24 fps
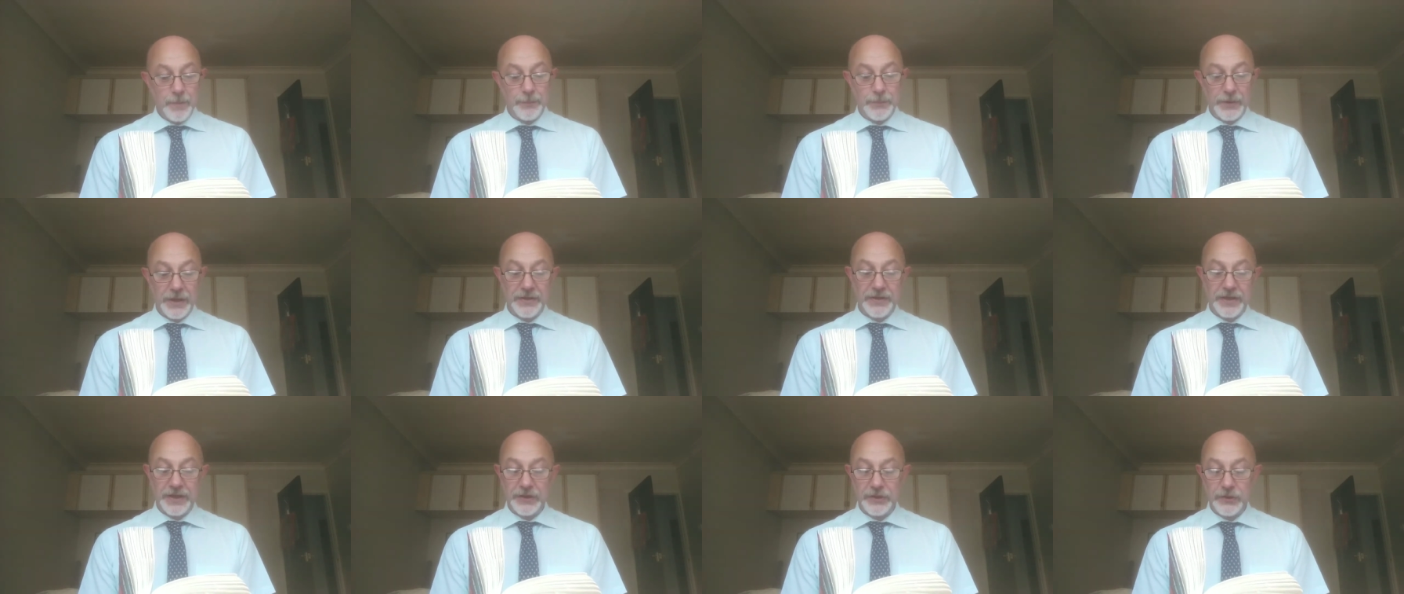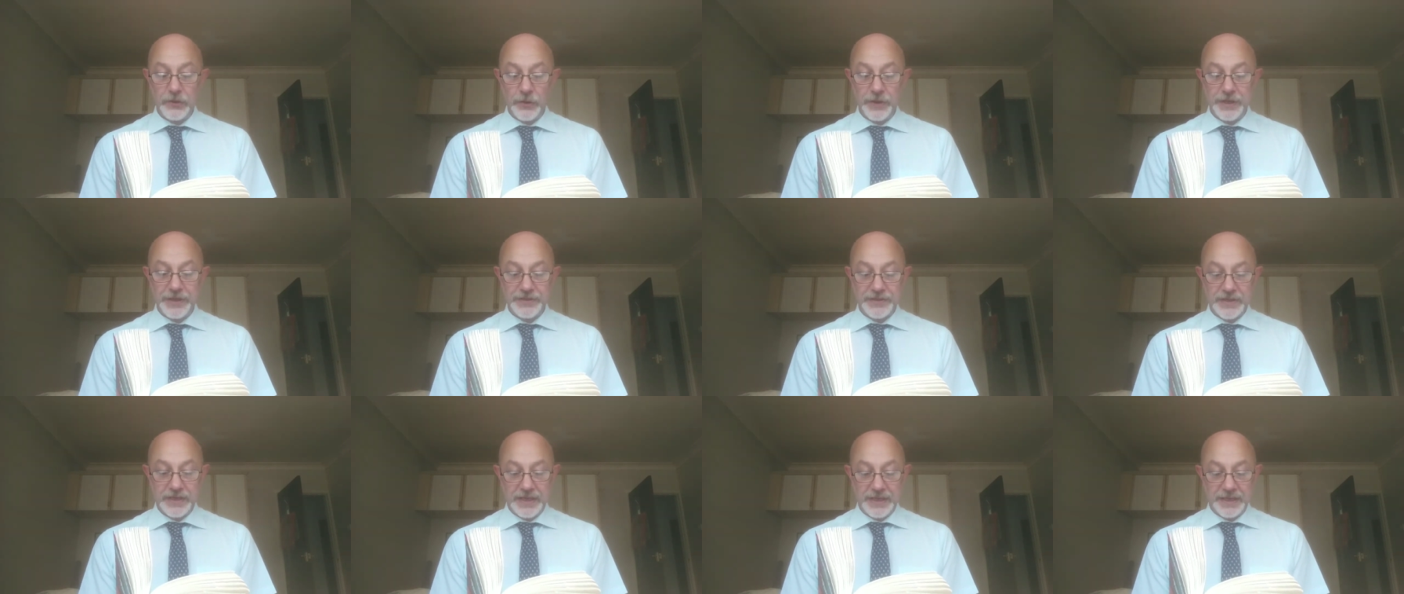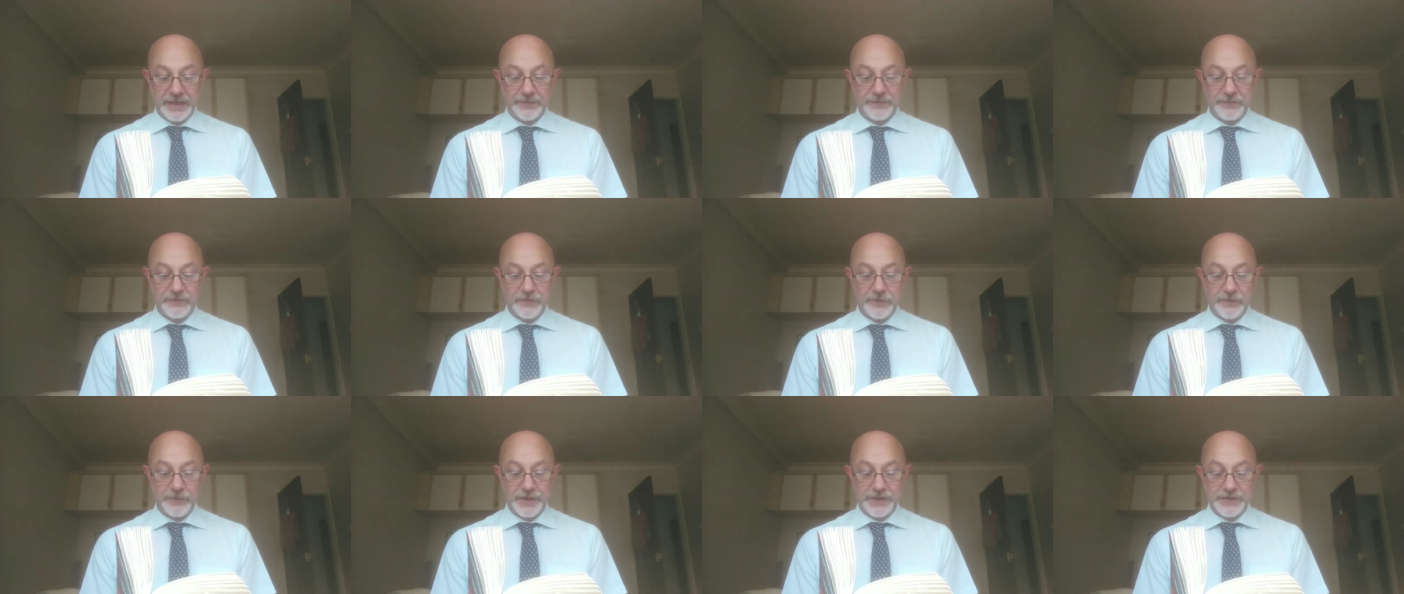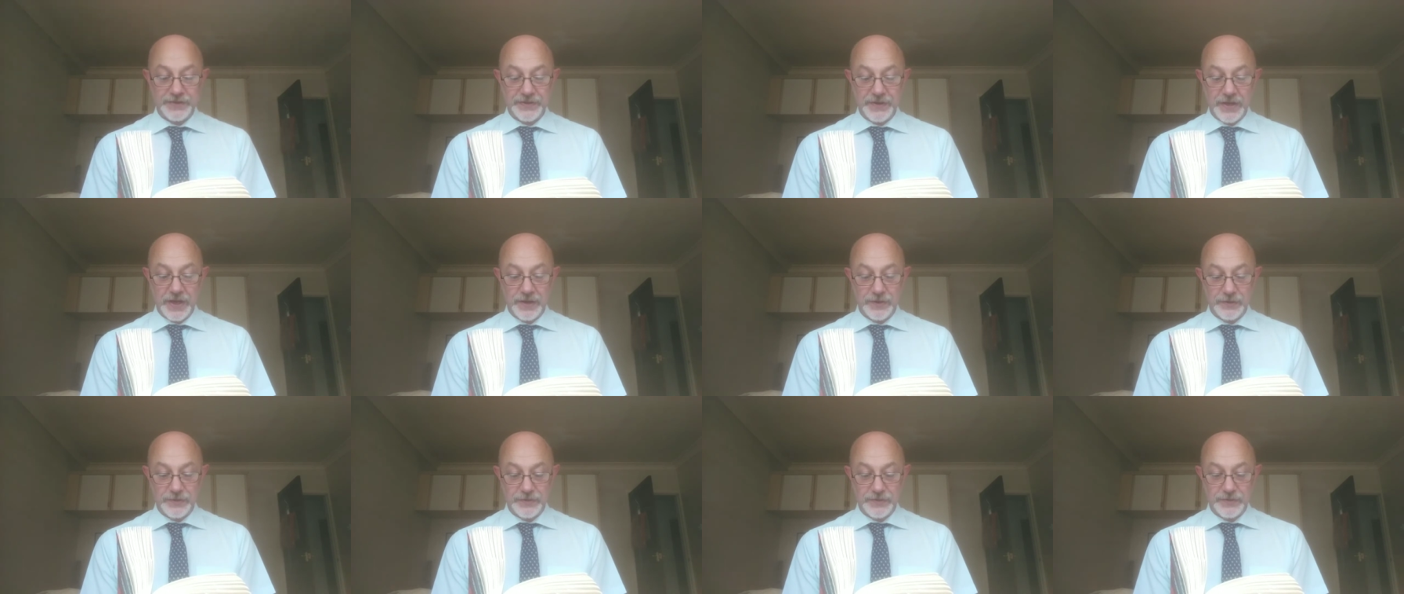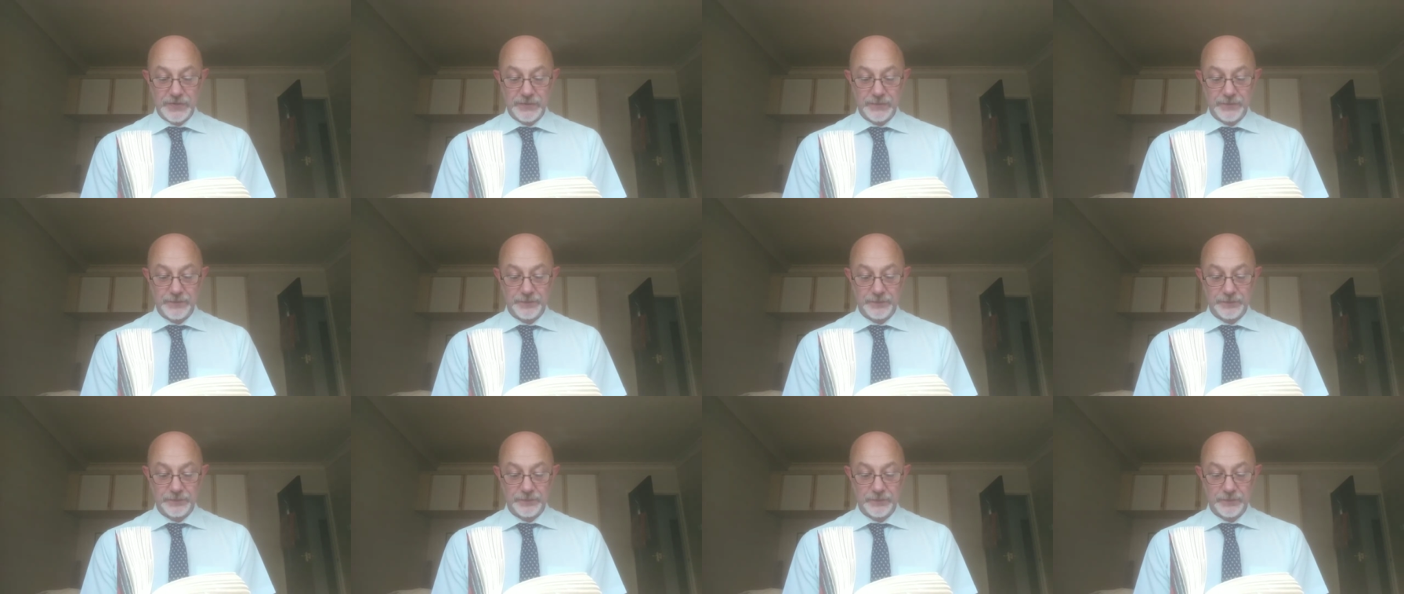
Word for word: breathing noisily through his nose.